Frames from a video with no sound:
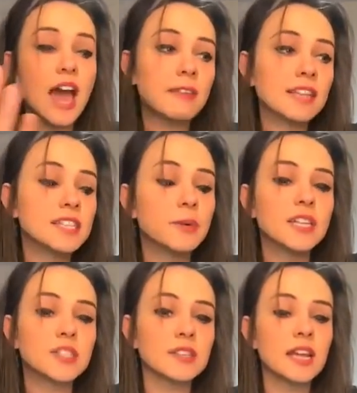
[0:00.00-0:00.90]
that's the
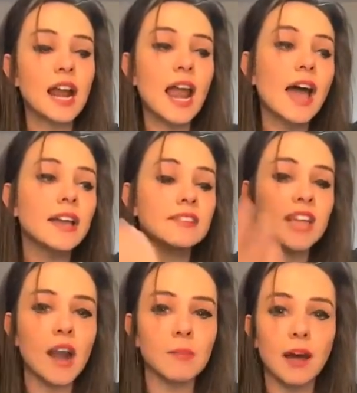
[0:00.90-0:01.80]
reason that I like
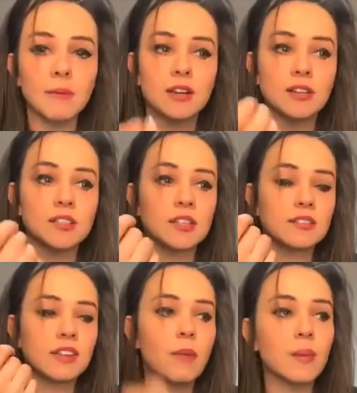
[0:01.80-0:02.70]
Dharma, because
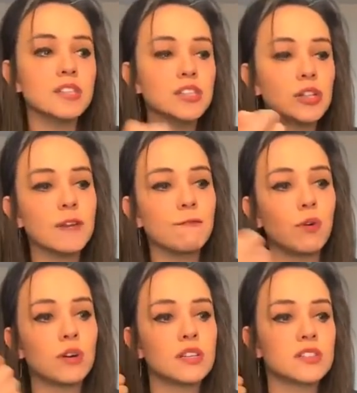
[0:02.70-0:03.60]
Dharma is looking
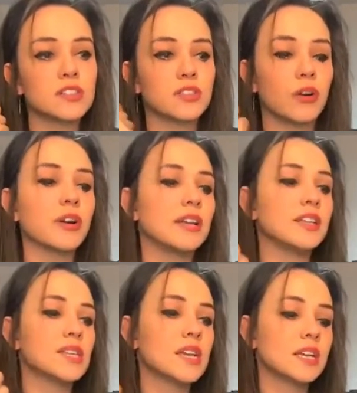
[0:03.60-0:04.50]
for
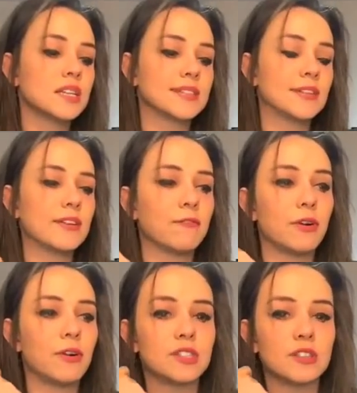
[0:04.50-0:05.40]
stories, is looking
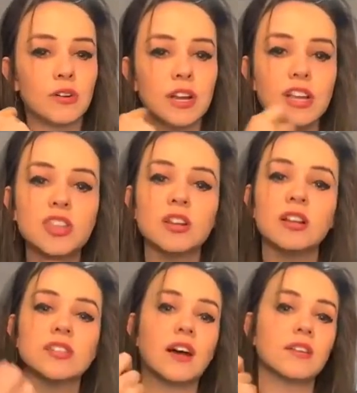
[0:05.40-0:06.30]
for original
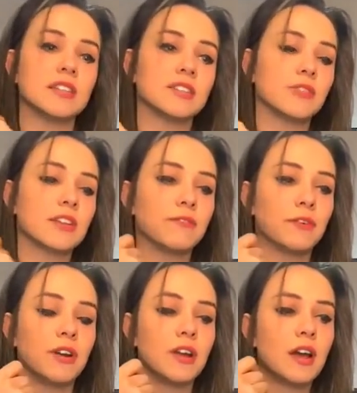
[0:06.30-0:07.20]
sound, is looking
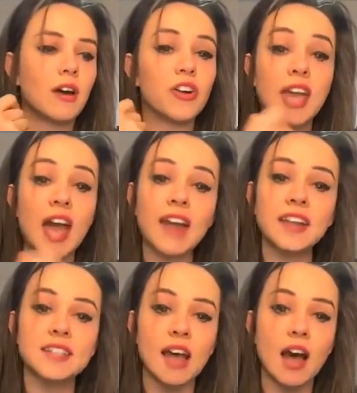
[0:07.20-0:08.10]
for organic
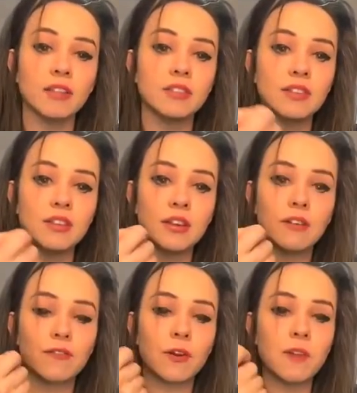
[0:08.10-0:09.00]
sound
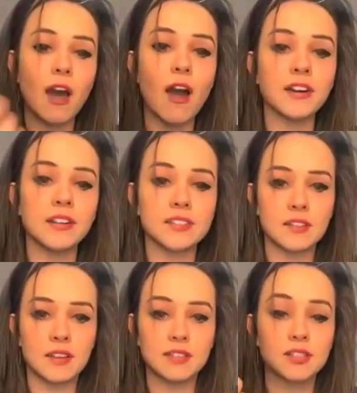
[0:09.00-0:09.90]
from the artist,
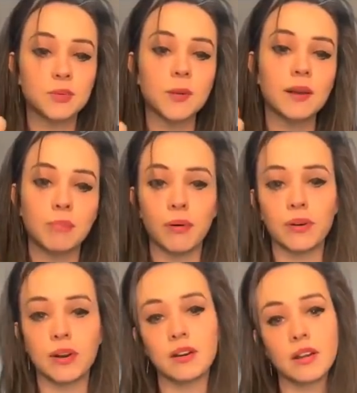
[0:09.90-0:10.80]
and this is really
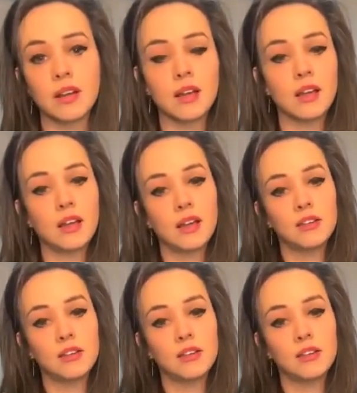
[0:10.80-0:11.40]
important. Maybe